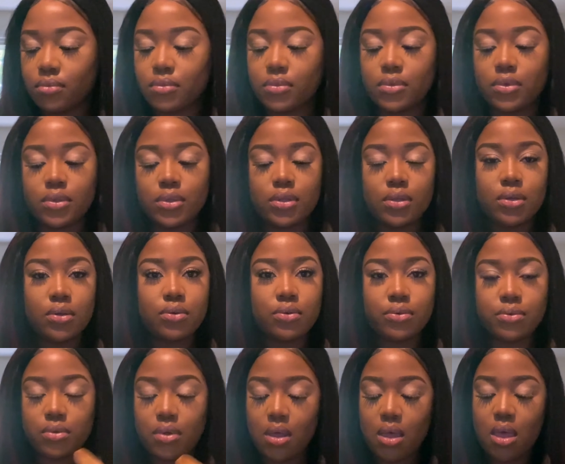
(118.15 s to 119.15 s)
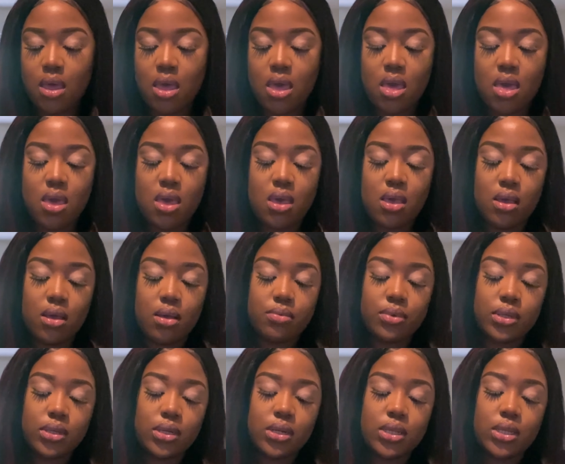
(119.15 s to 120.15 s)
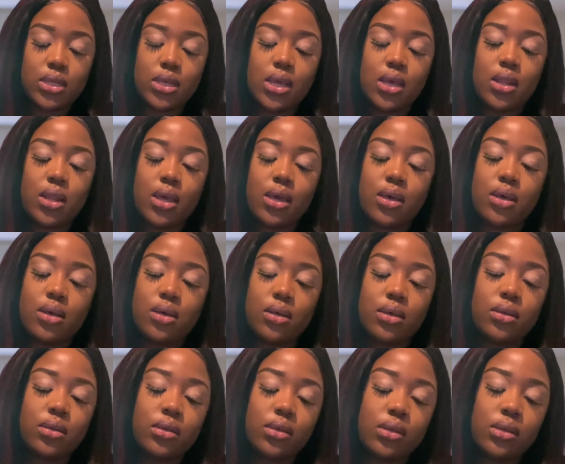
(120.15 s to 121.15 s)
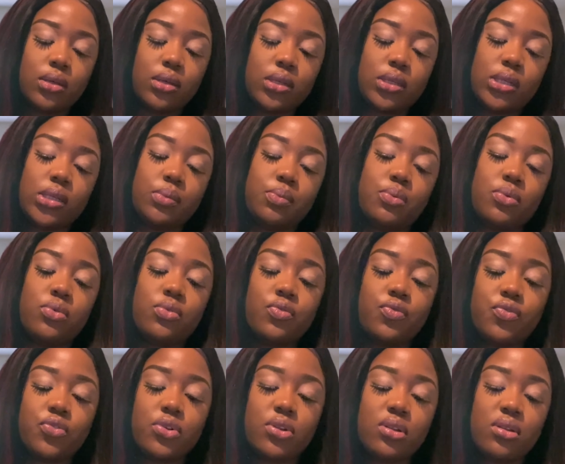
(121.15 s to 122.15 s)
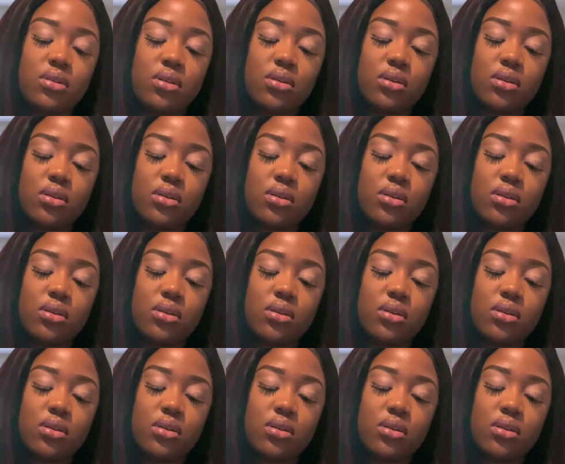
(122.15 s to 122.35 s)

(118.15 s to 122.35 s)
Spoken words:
So I'm just gonna take like a spoonful, a good